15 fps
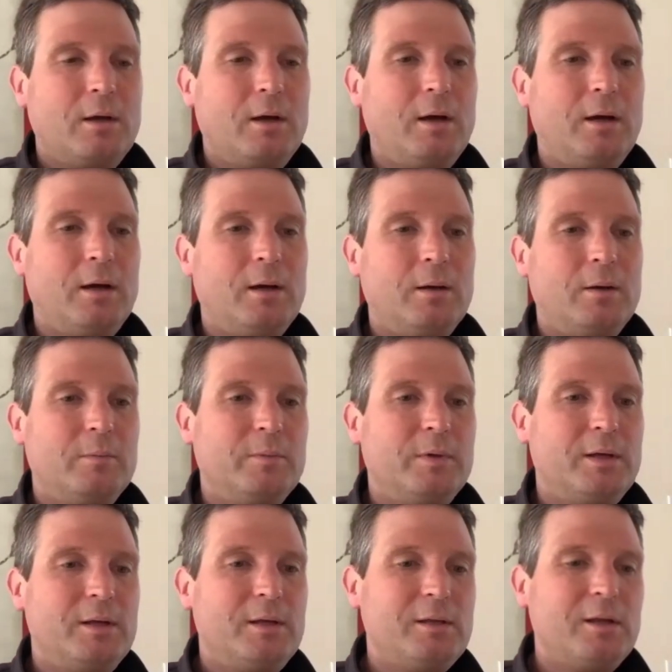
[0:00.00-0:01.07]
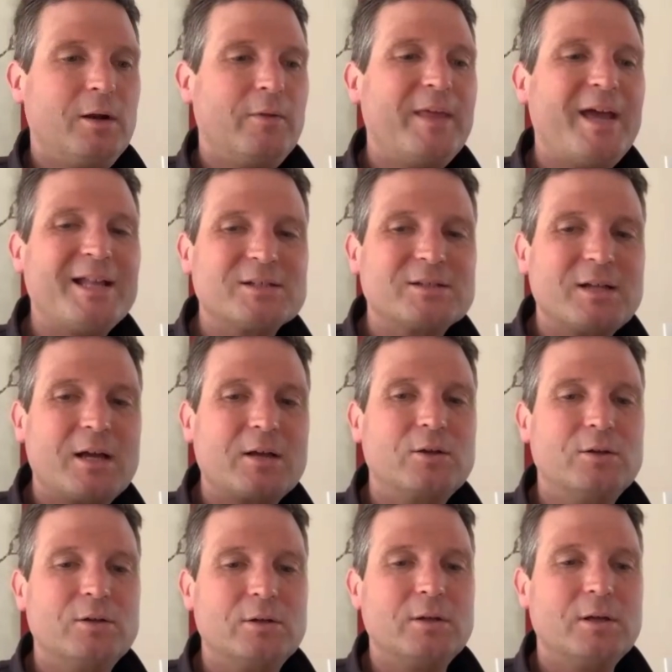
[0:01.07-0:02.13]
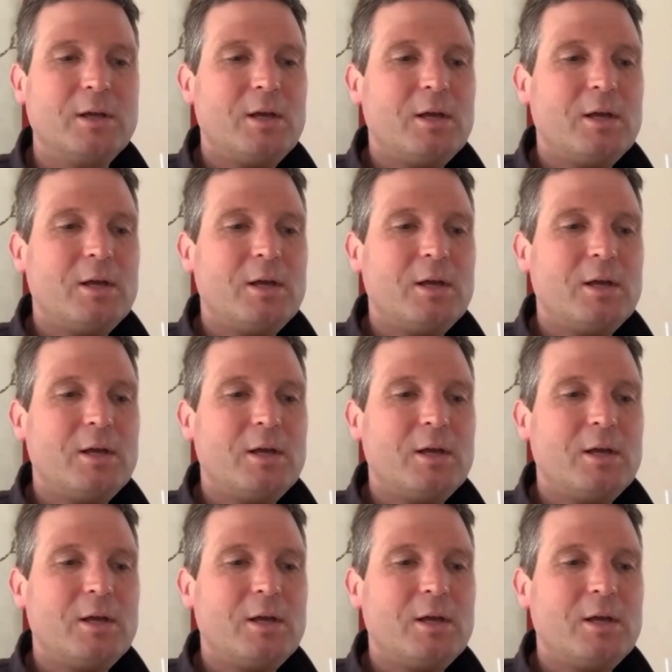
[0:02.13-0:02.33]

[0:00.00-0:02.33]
You know, that's not good.